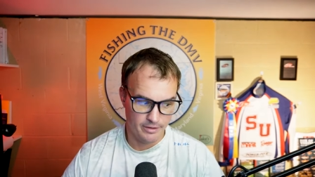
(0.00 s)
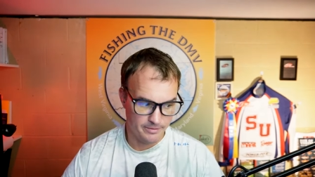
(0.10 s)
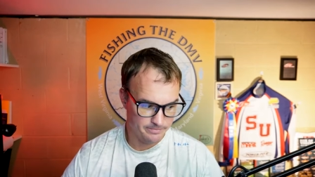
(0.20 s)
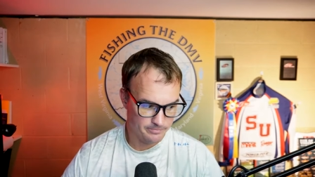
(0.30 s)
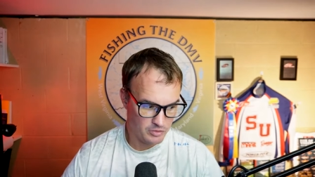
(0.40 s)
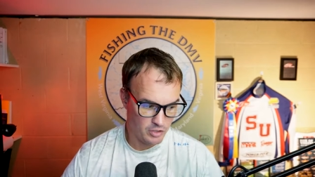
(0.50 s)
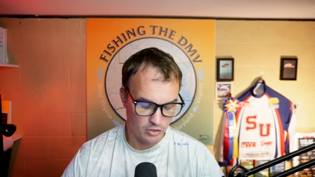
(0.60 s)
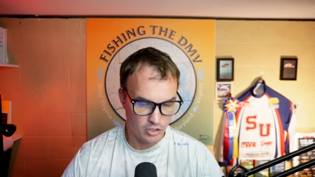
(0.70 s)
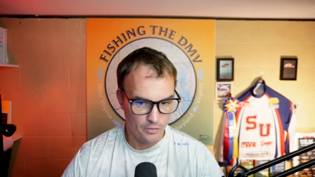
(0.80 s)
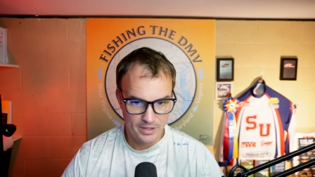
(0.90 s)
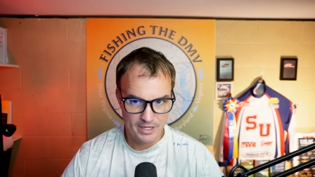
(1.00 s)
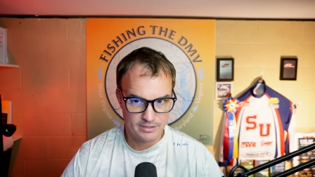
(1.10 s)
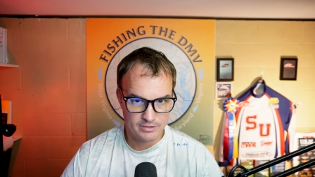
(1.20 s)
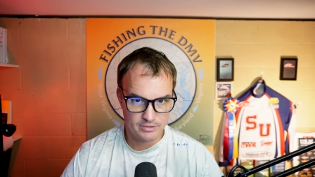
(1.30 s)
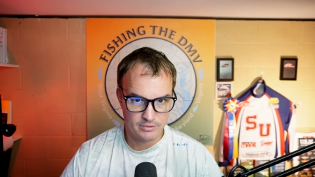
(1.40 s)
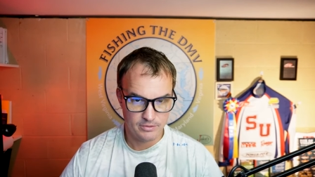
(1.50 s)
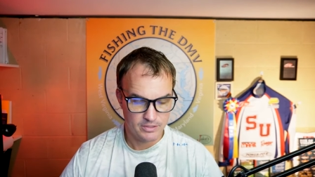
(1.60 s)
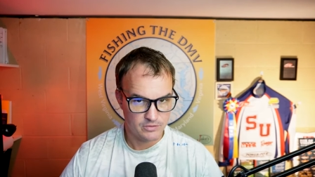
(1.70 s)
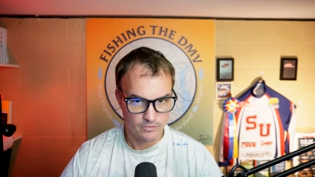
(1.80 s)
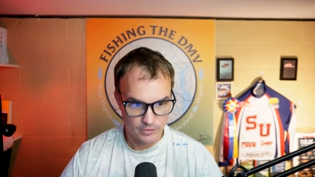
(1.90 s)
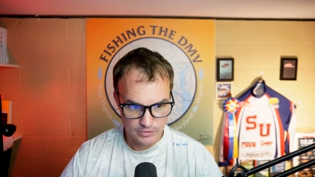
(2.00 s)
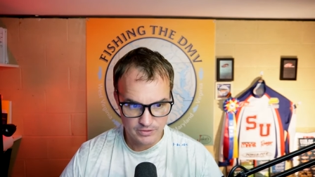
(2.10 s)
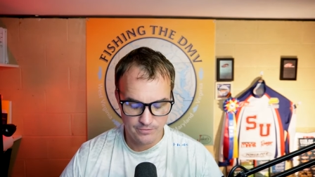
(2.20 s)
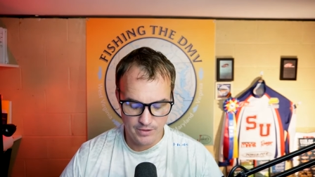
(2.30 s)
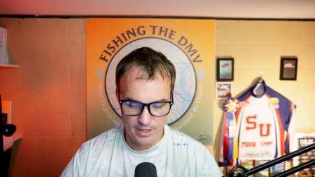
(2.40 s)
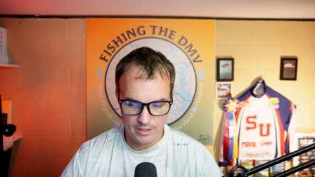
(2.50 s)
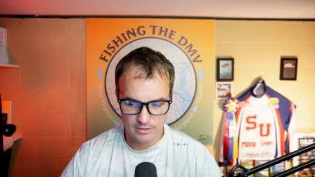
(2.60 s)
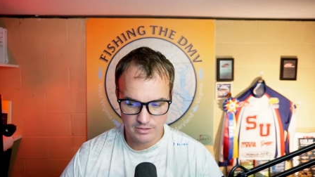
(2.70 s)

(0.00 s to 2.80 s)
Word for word: Um, go, going into this first event,